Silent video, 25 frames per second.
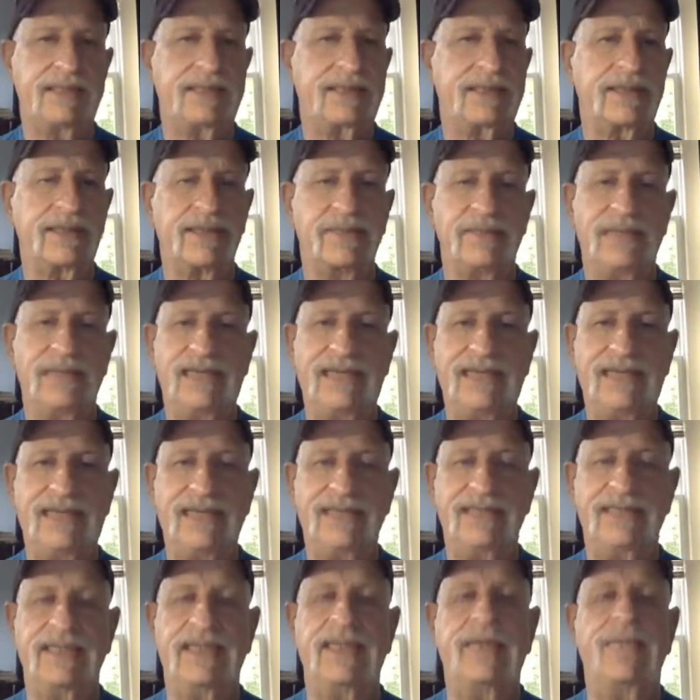It's going to be
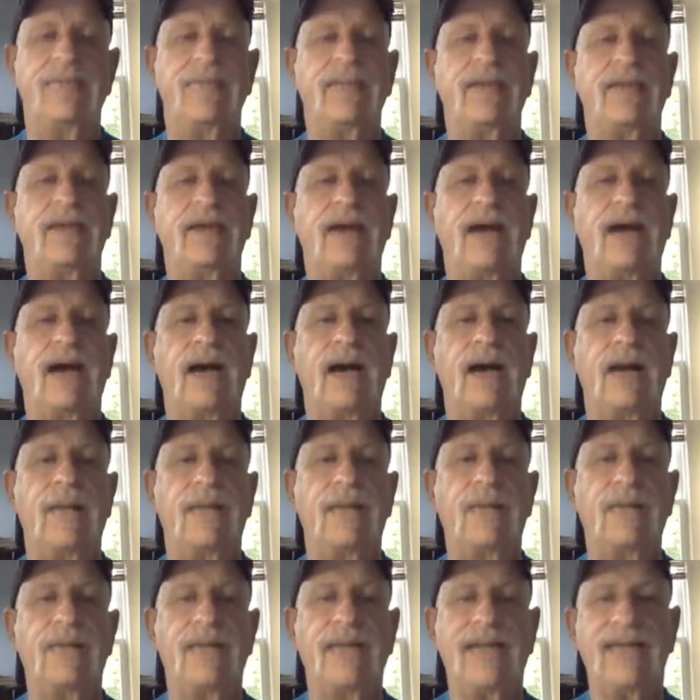easy.
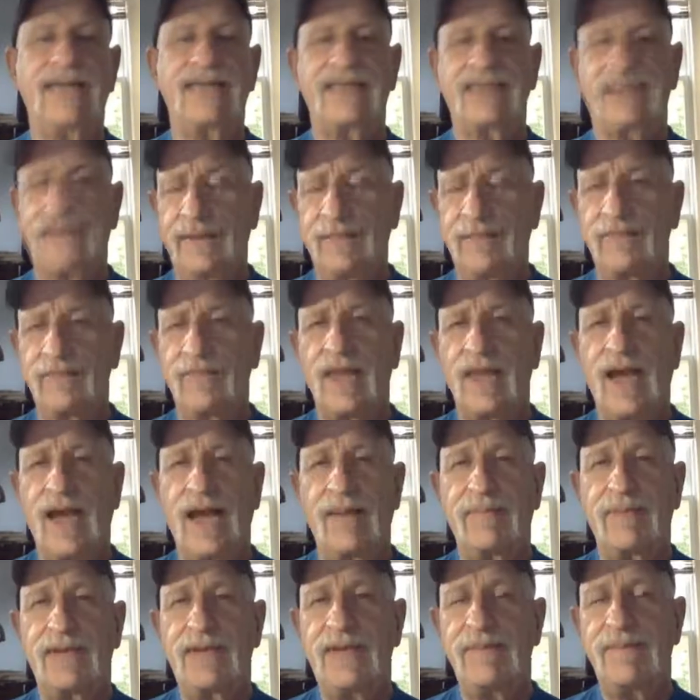Nextly,
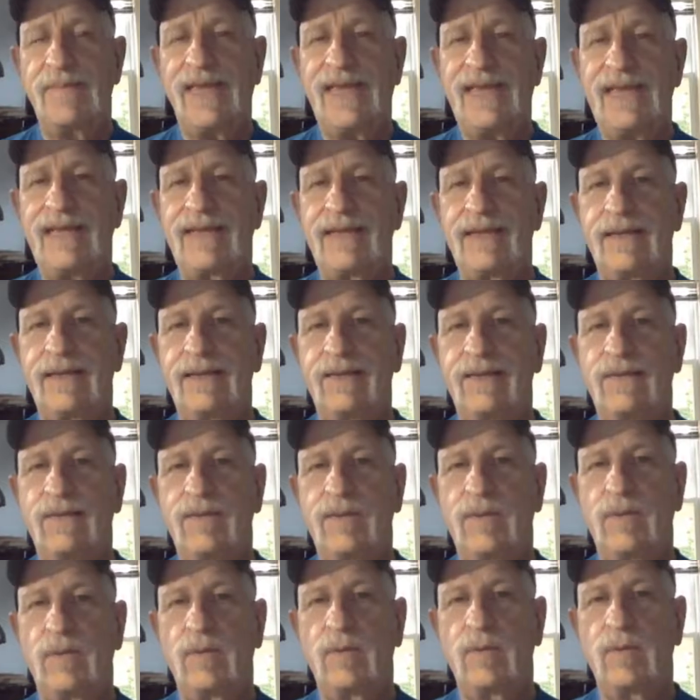I'm going to make
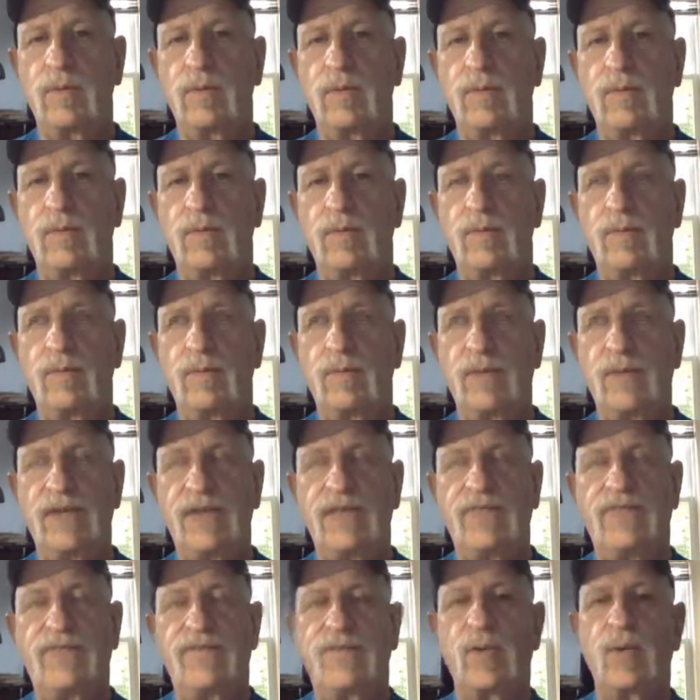
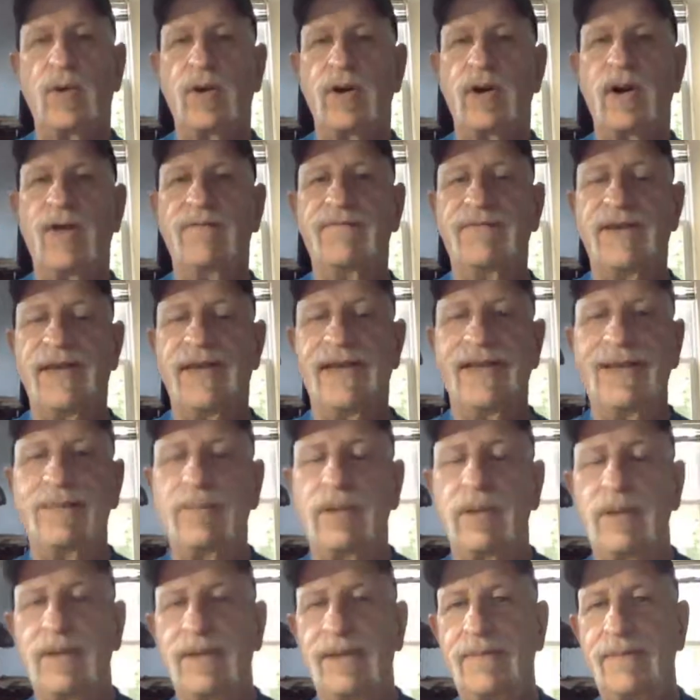week 4
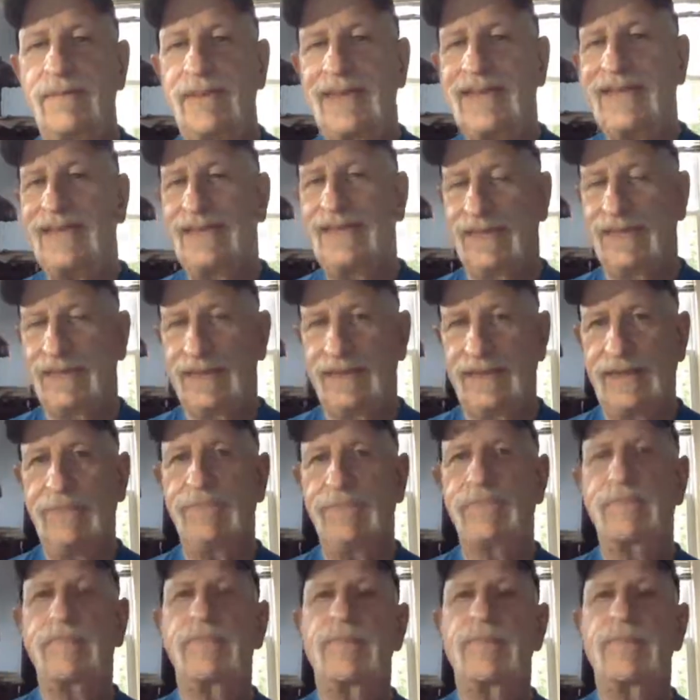available immediately.